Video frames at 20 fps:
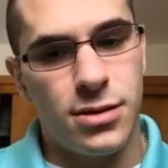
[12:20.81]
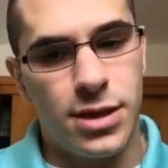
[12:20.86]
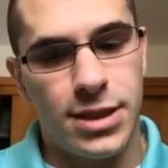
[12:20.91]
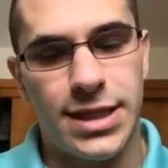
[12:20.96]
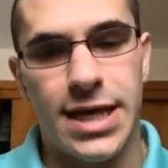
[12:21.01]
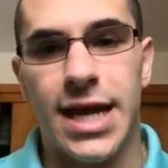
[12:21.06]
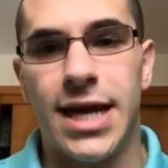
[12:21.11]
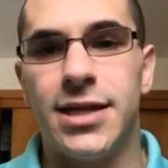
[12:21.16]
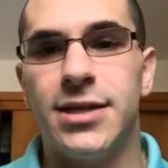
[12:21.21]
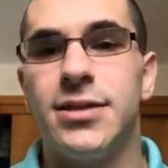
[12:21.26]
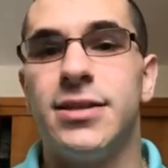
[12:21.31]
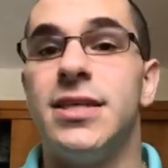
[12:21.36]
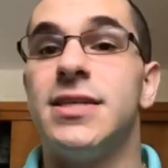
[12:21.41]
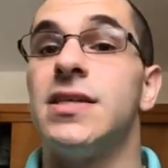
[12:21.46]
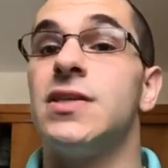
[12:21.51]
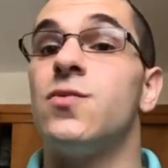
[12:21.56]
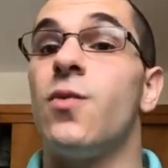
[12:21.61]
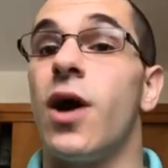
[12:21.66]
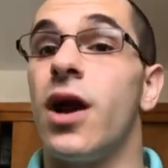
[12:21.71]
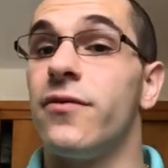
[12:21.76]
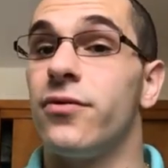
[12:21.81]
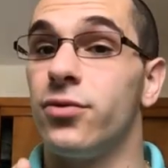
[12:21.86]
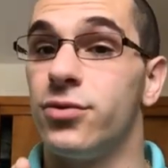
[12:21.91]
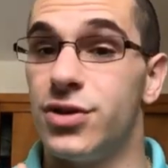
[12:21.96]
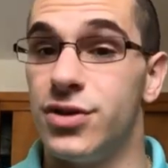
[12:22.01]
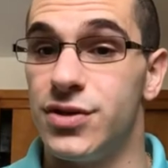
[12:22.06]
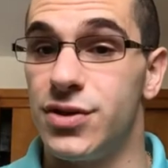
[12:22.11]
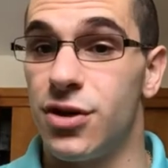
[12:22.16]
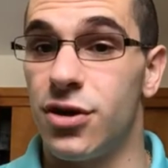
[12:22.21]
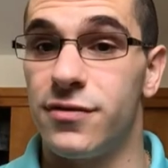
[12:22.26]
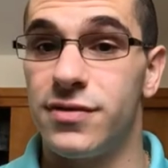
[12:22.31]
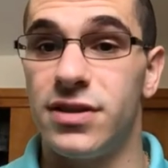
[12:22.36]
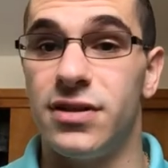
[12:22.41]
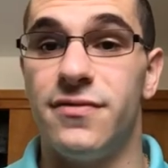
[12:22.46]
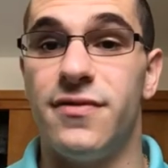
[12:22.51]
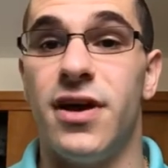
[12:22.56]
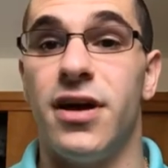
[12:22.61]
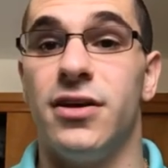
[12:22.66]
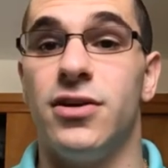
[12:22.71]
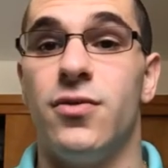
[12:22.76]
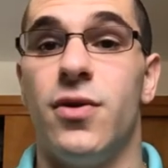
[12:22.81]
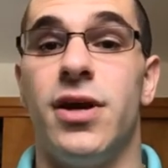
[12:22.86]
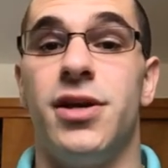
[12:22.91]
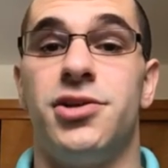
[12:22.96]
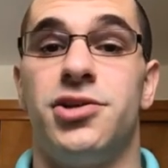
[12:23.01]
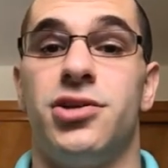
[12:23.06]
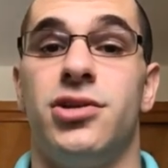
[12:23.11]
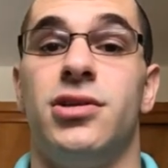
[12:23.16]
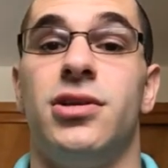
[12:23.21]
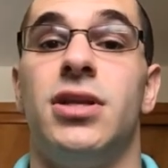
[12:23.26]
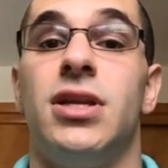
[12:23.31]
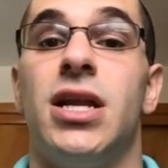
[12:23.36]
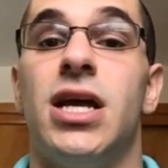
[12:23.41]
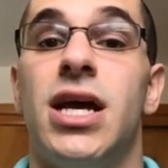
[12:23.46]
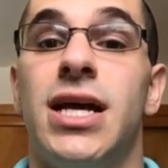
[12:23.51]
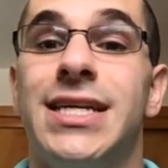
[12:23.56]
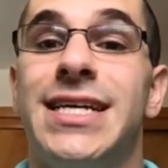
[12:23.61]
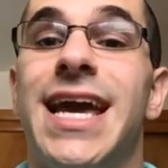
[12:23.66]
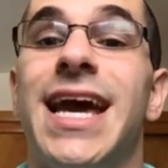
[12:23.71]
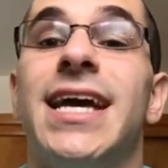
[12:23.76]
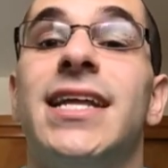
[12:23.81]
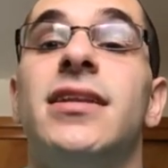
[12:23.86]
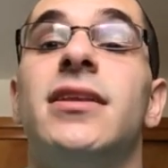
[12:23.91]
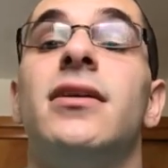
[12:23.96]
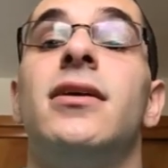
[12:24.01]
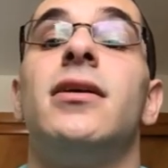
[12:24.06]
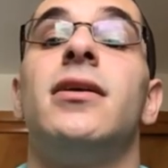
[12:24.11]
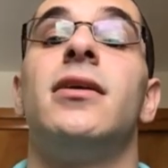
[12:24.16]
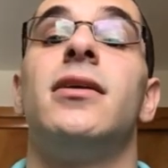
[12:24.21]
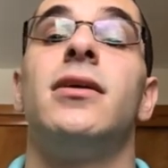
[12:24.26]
again, this is why everyone deserves an evaluation. Again,